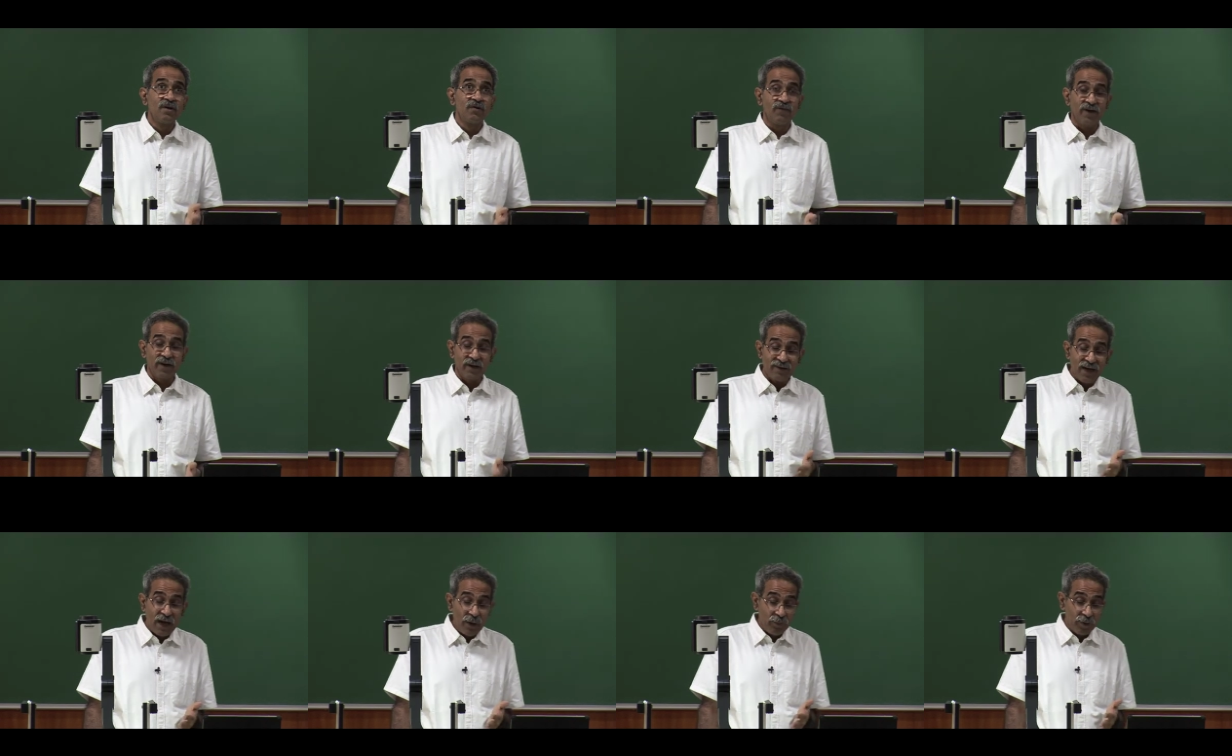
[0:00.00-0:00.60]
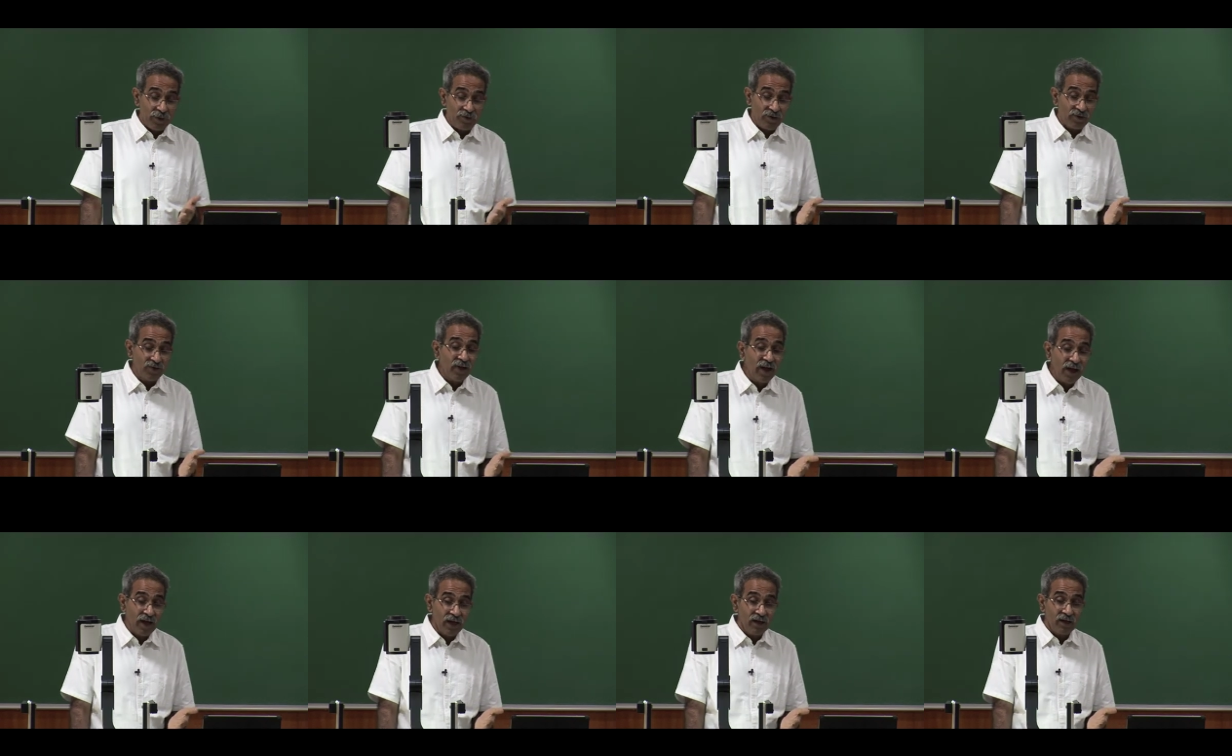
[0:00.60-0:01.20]
For example, we
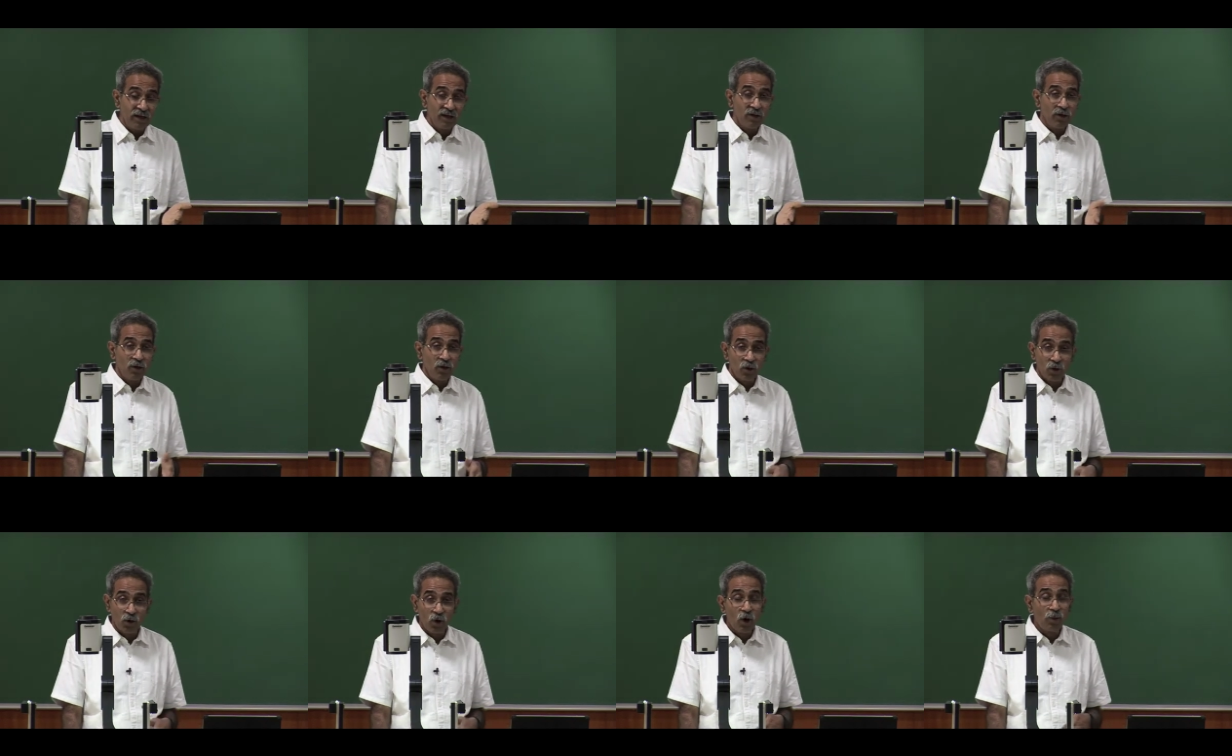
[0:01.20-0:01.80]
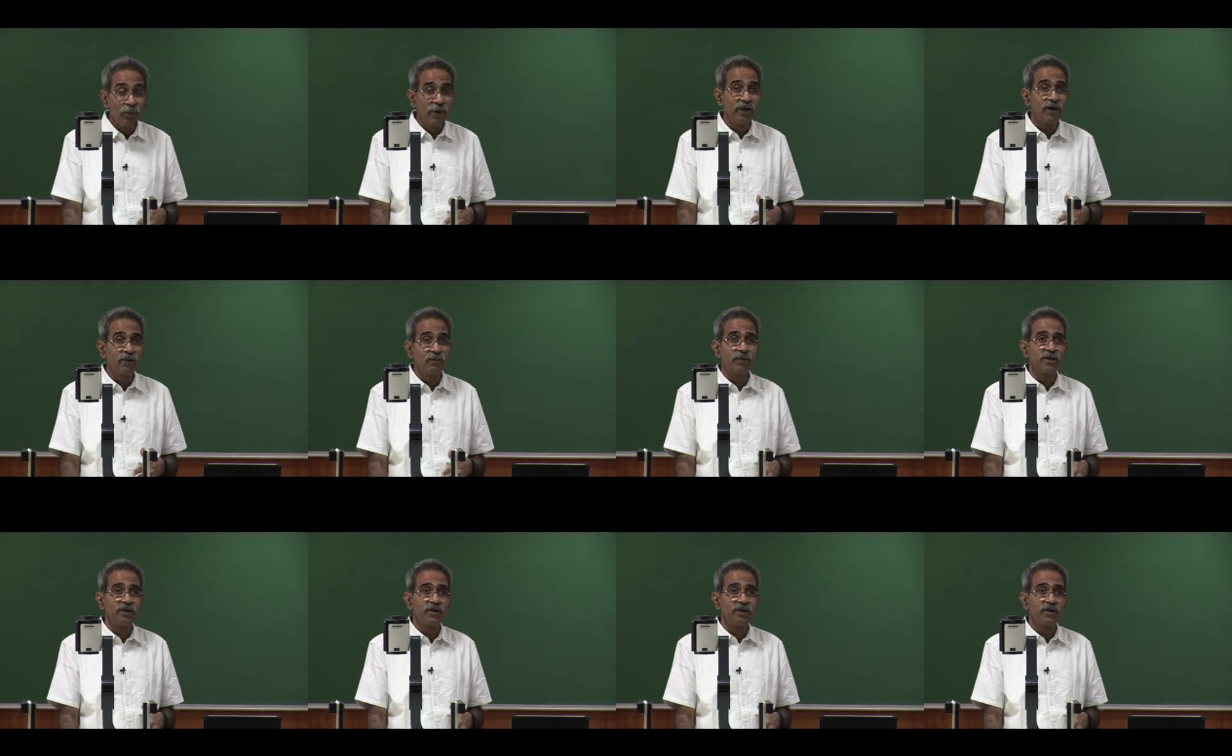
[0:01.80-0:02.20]
say Romer